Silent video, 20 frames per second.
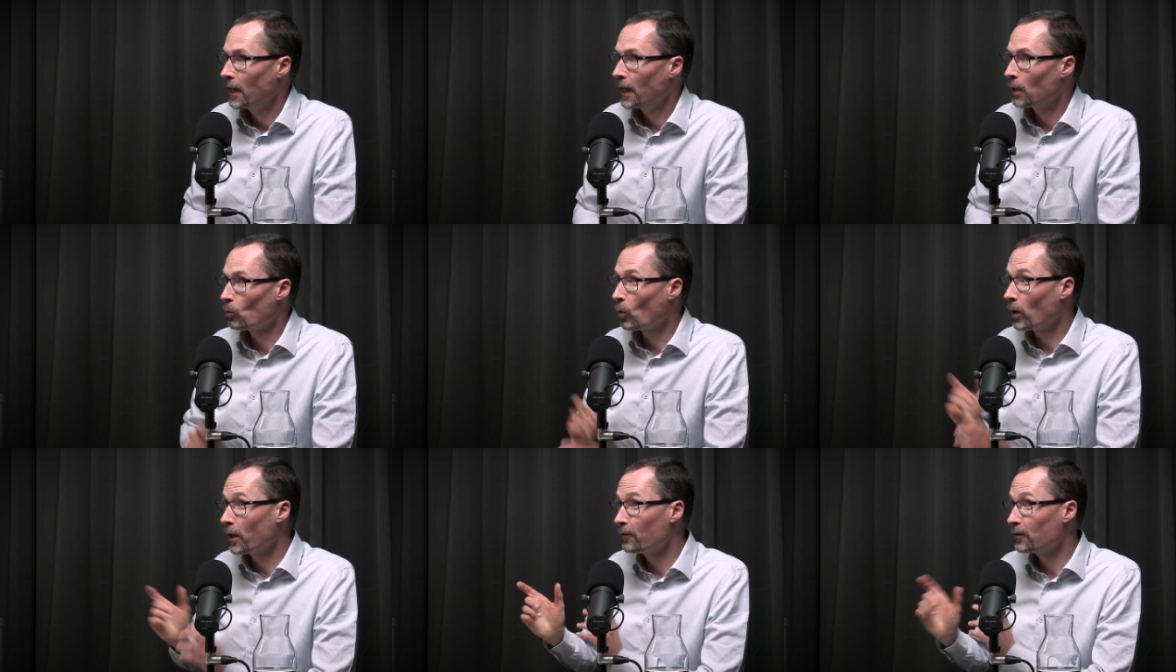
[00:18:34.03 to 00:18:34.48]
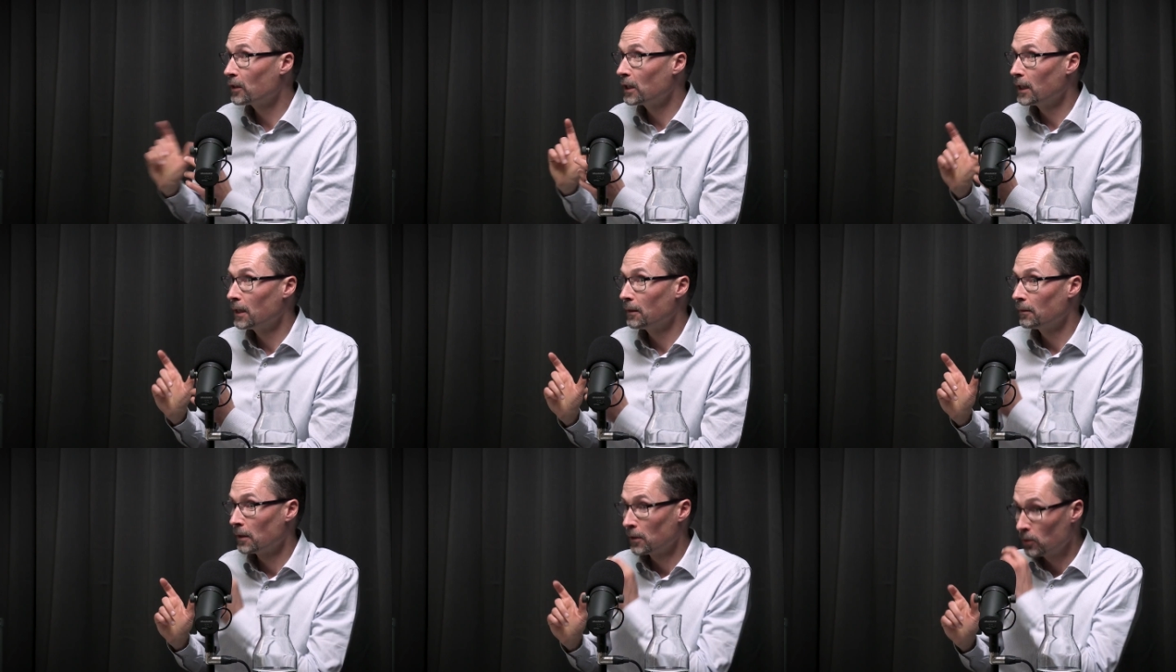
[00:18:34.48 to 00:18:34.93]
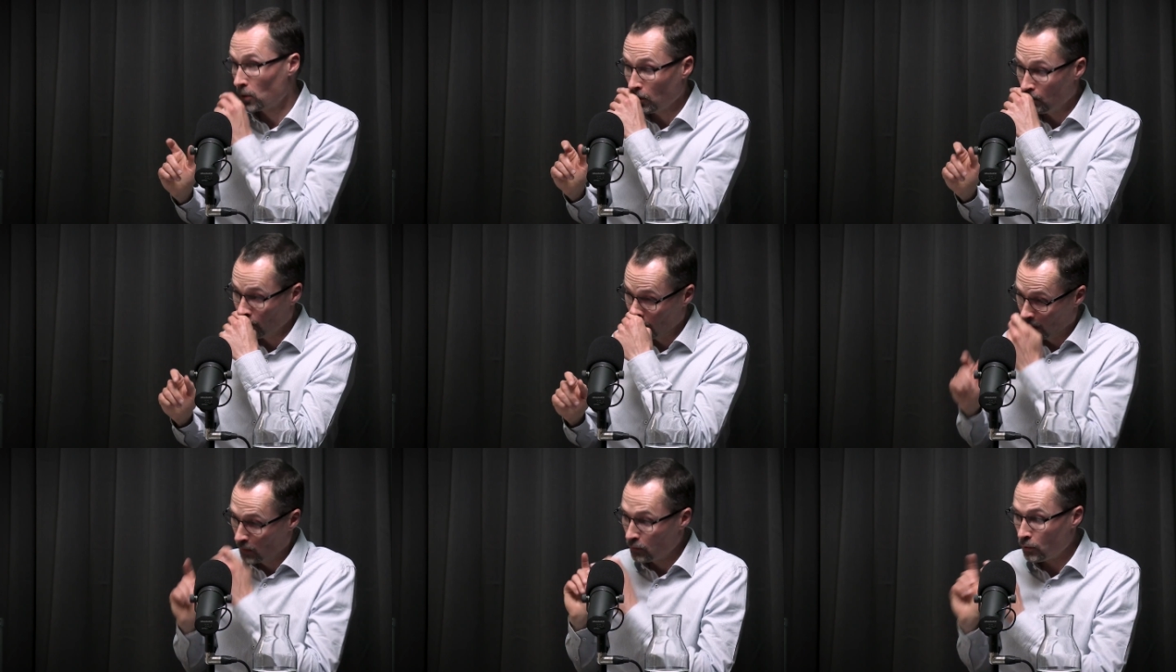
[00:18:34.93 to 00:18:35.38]
And one of the
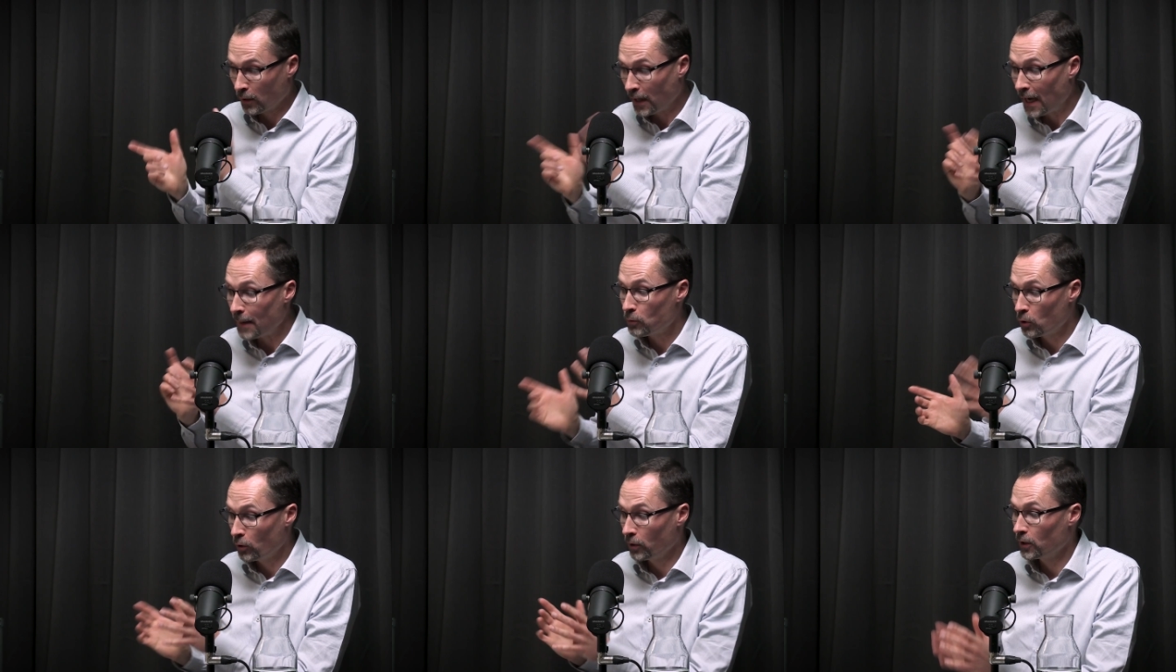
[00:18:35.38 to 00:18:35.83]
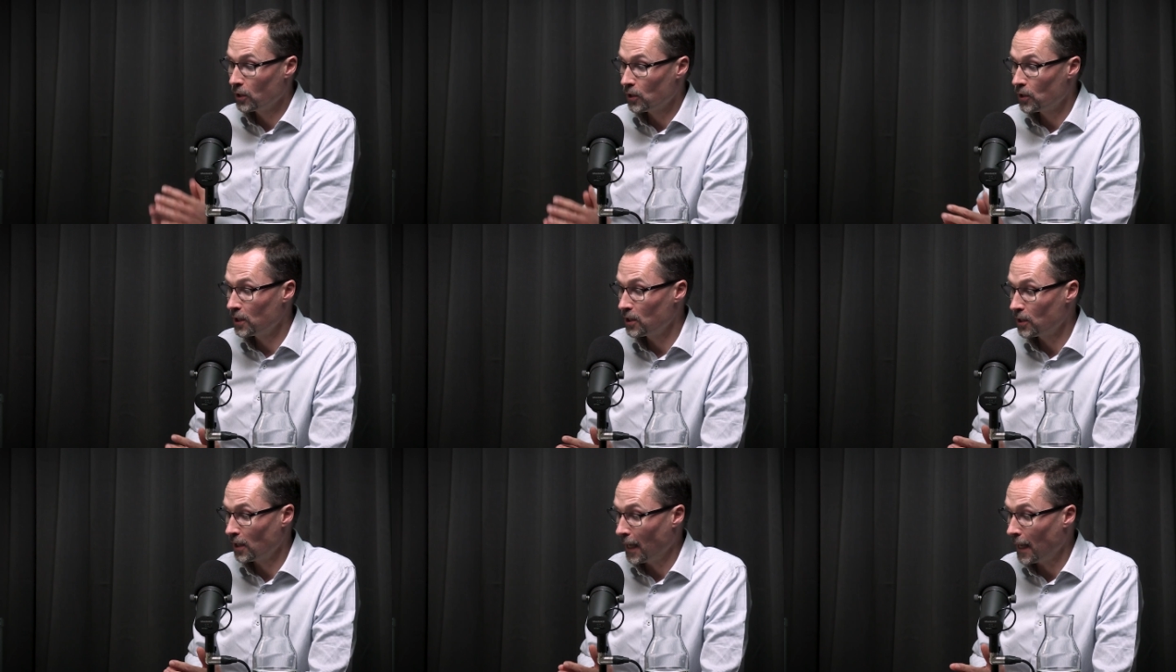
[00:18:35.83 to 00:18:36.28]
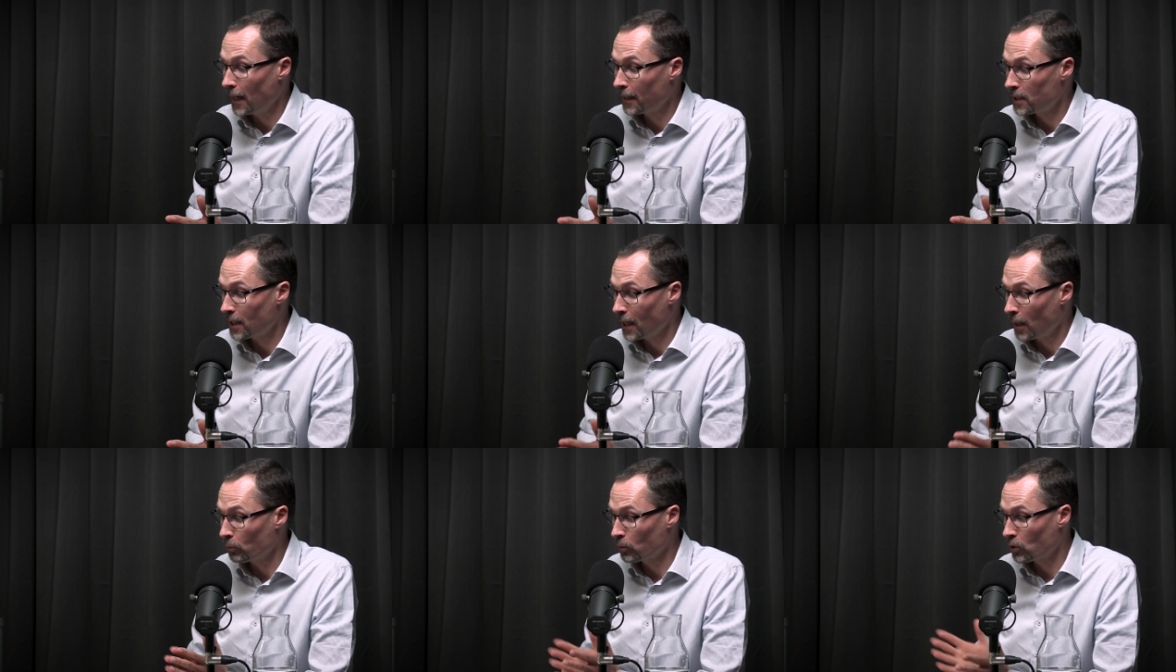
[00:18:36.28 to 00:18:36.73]
so capturing the
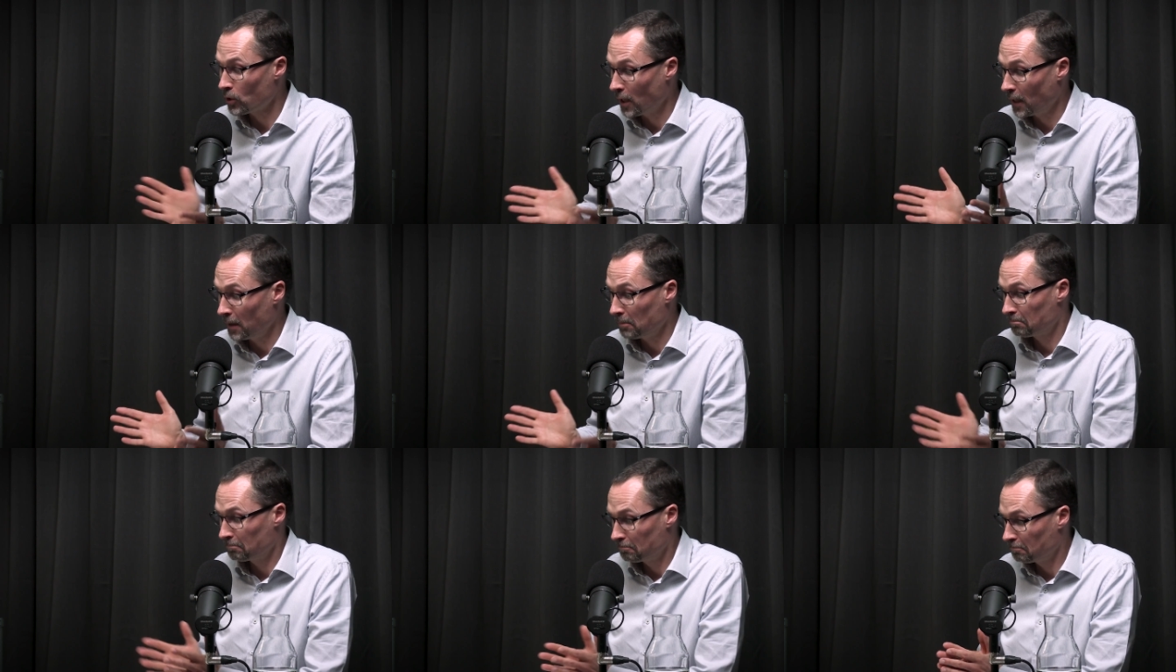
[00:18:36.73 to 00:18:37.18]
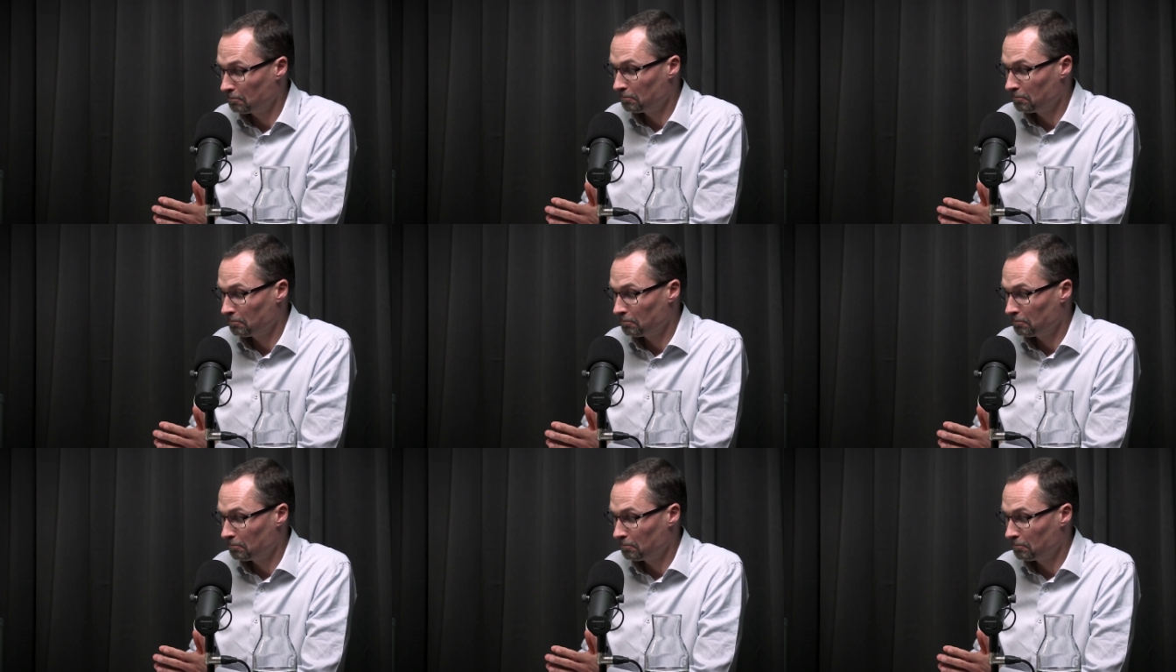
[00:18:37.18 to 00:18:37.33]
seasonality, I would say,